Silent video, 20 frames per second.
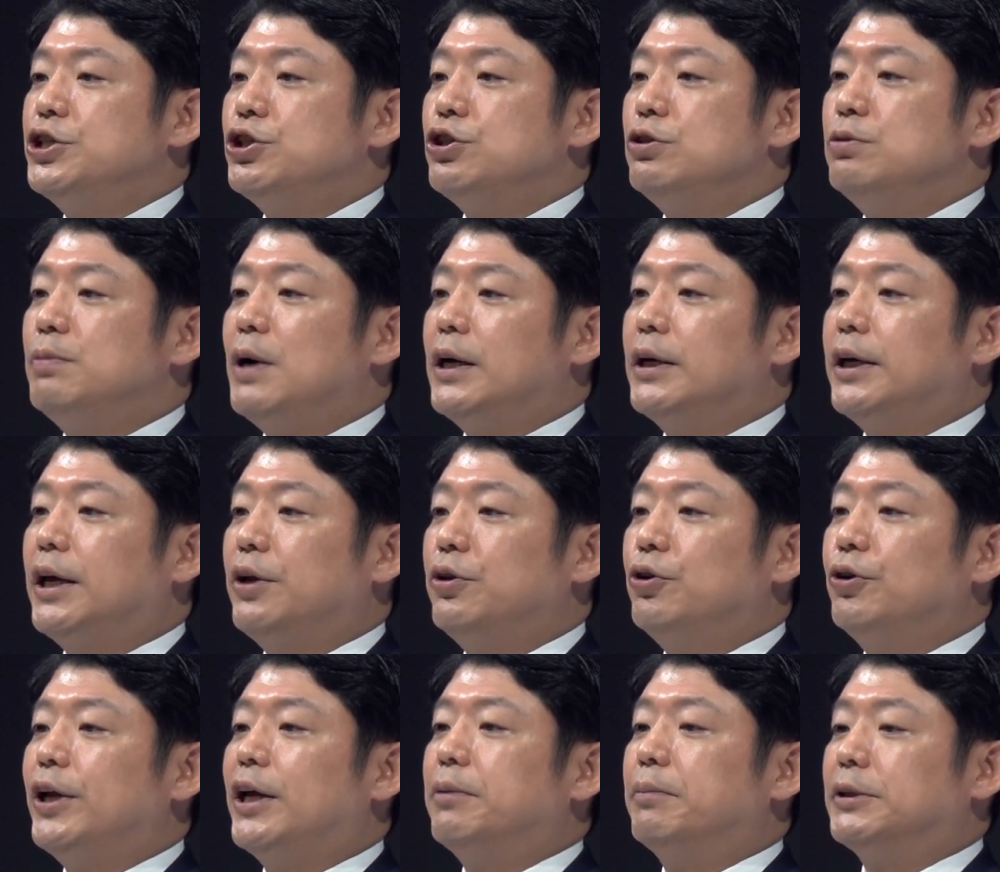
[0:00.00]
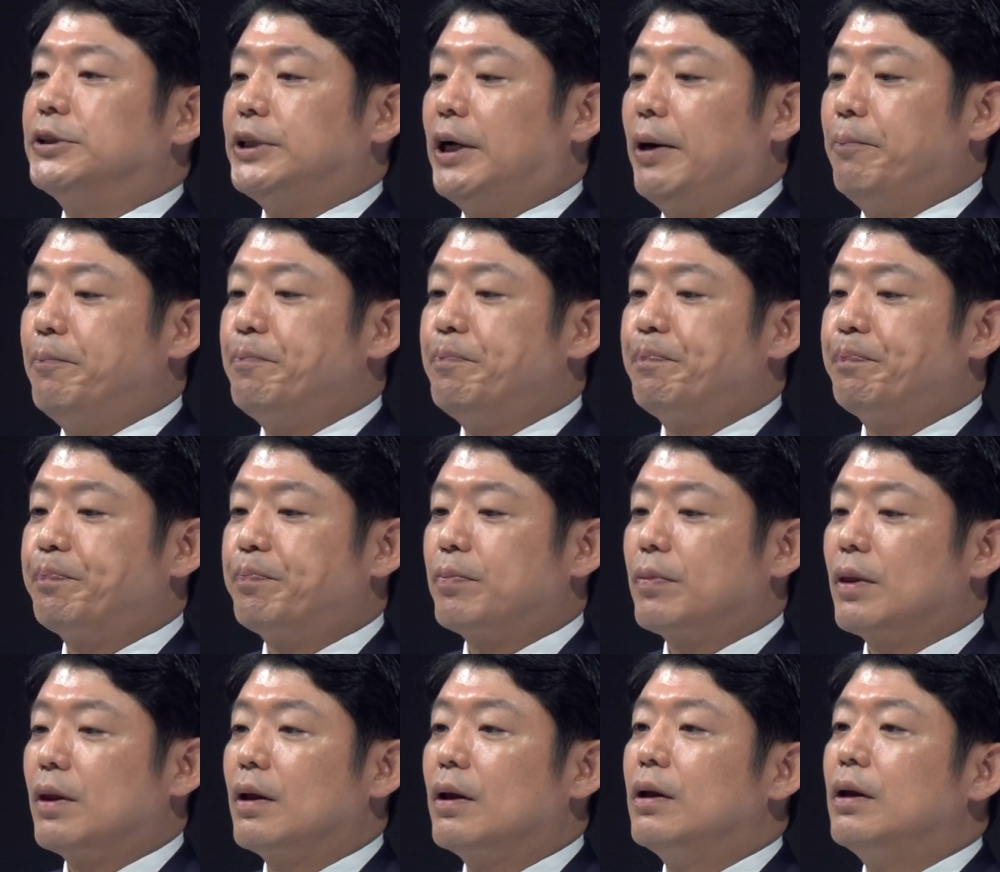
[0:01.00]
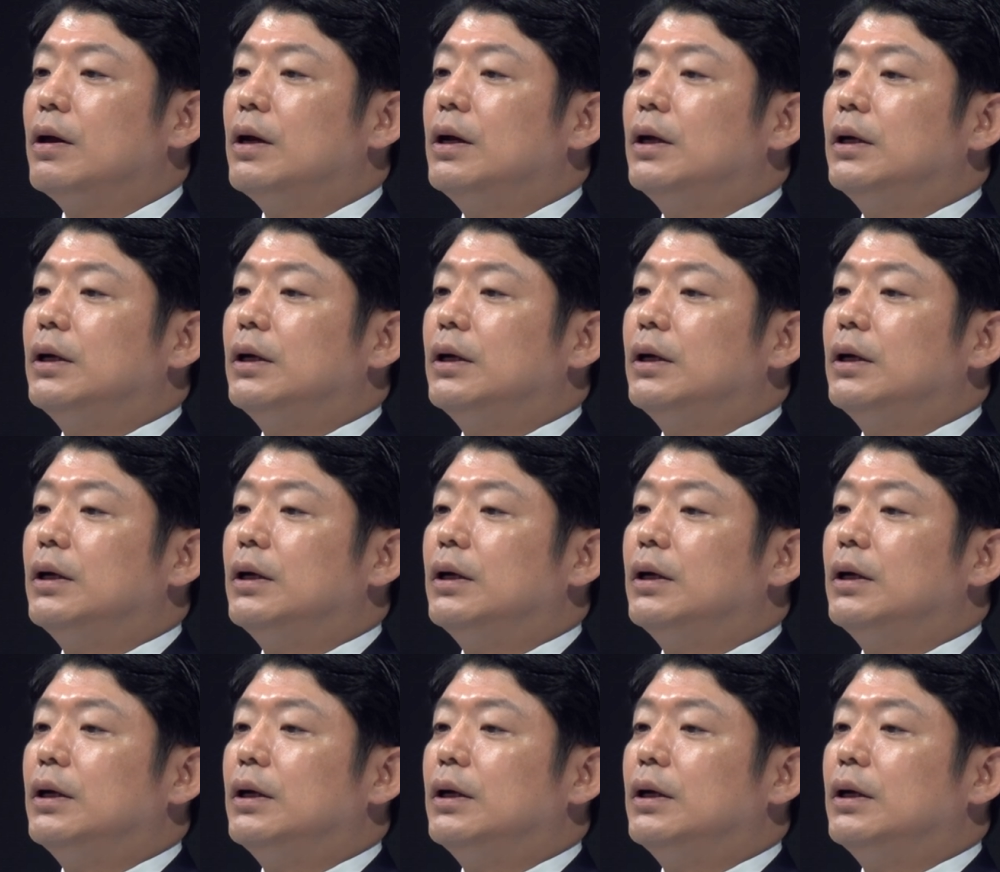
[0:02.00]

reached 8.2 million.